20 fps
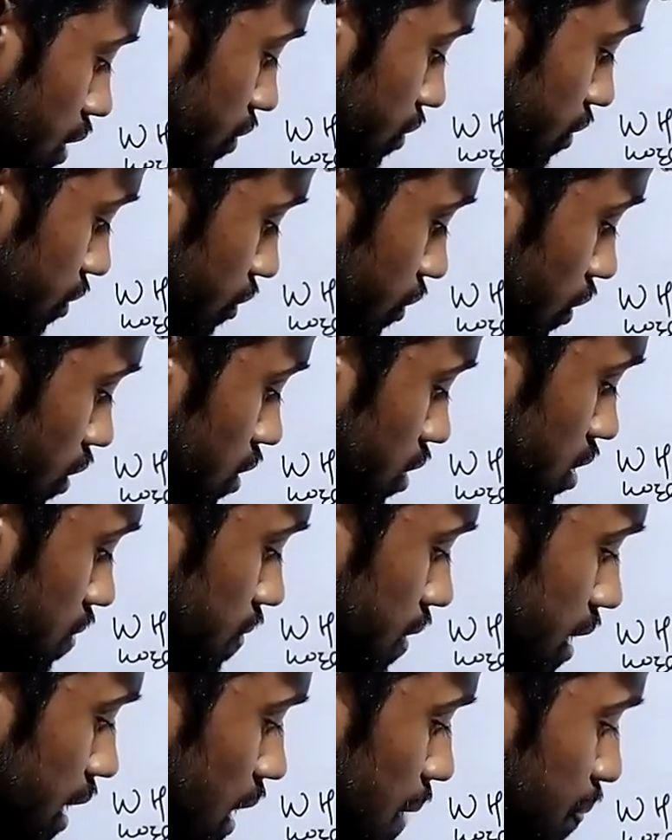after
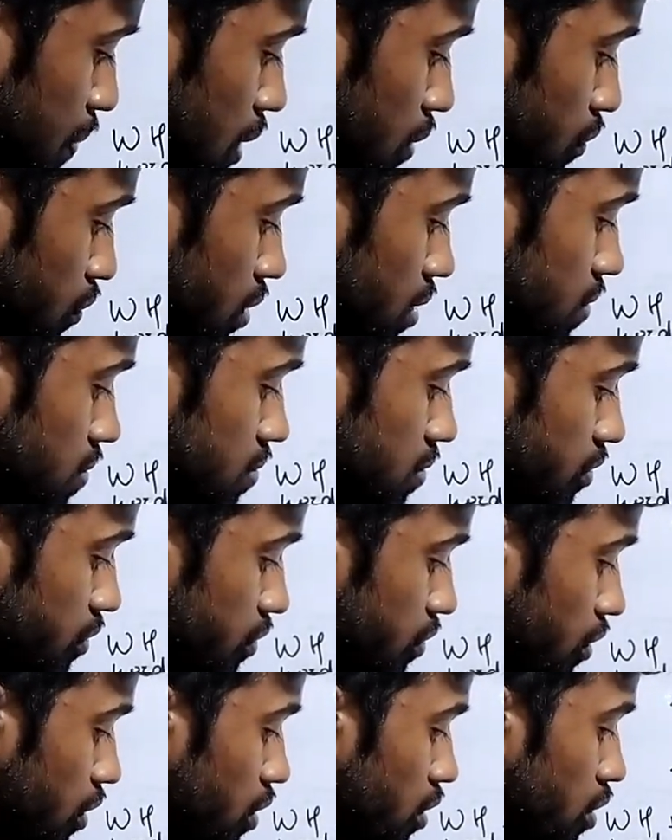followed by helping verb,
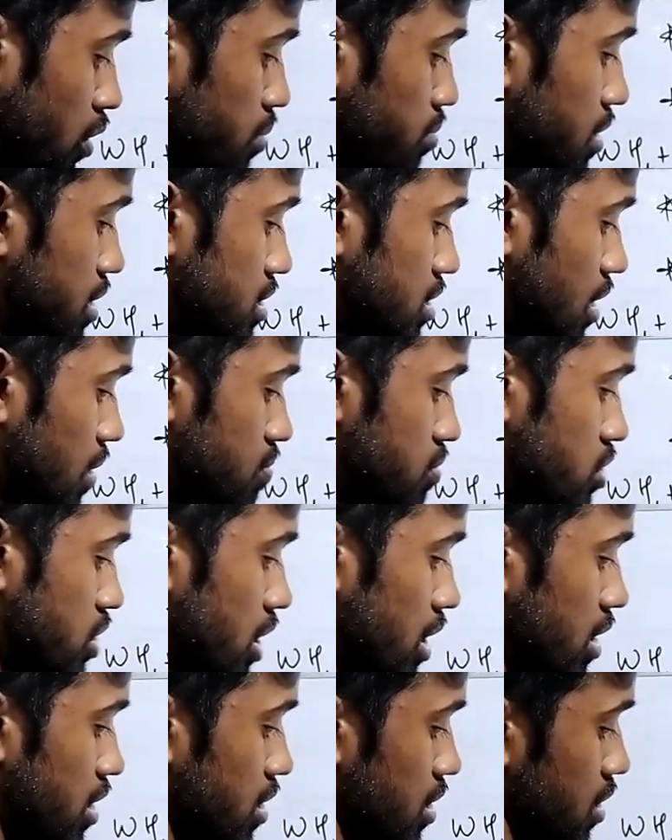followed by
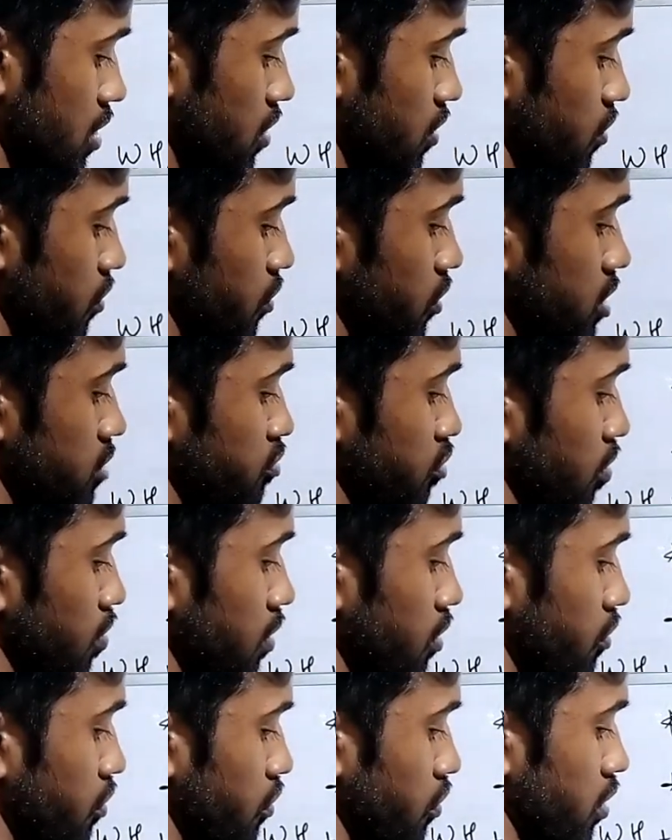subject, first
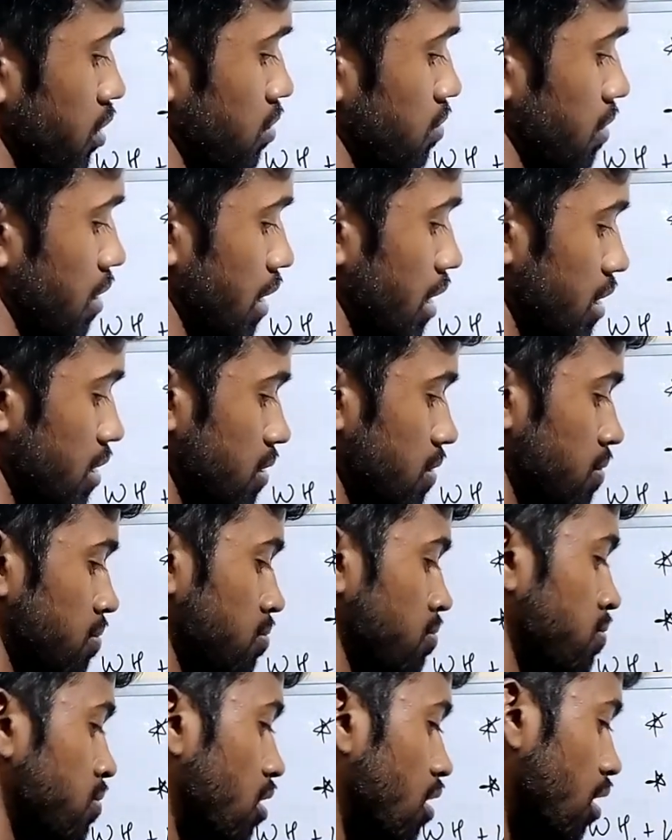form of verb and
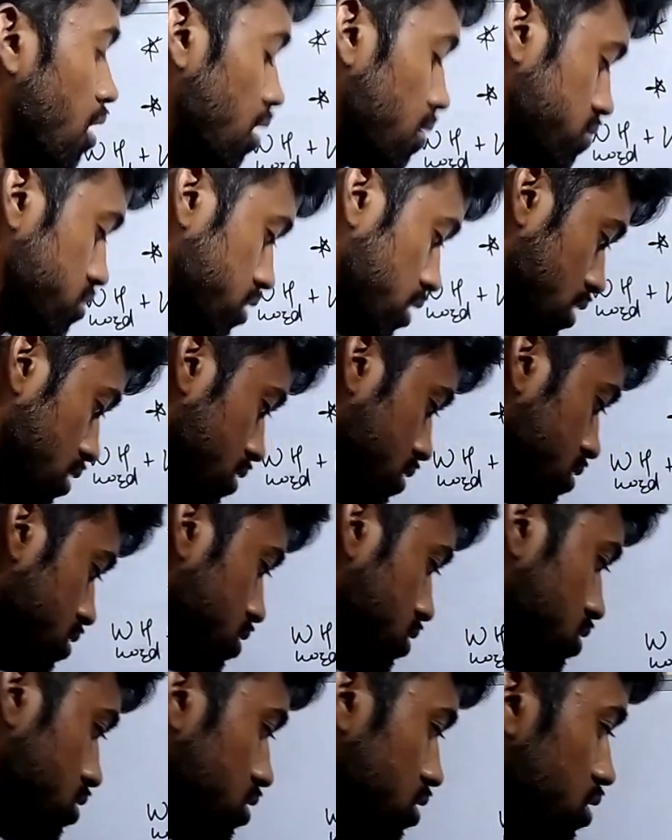object.
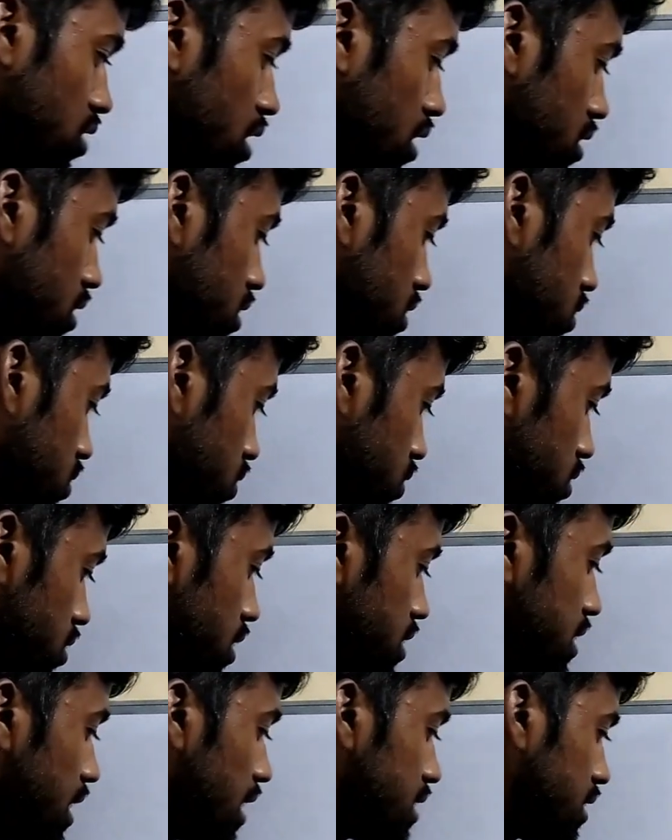So you
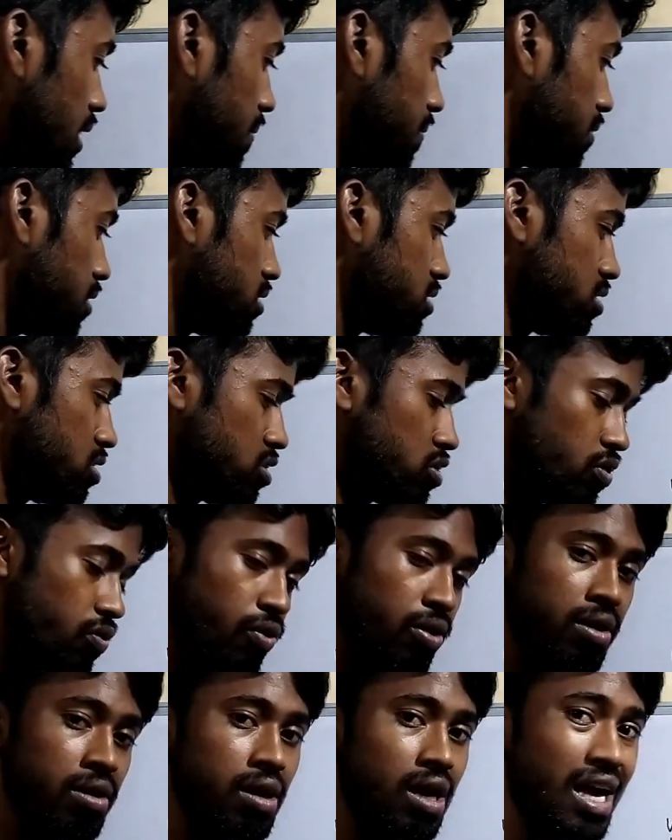understood these examples.
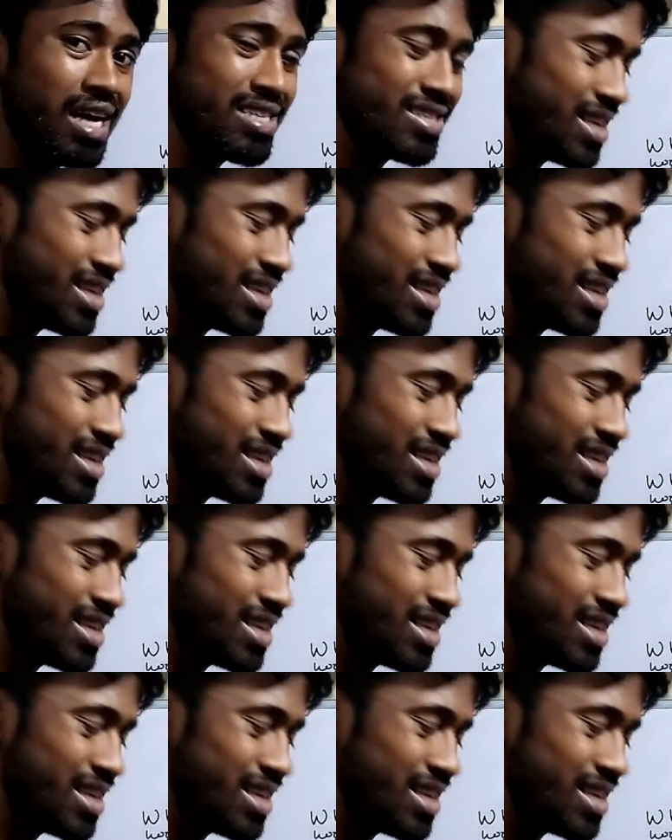So one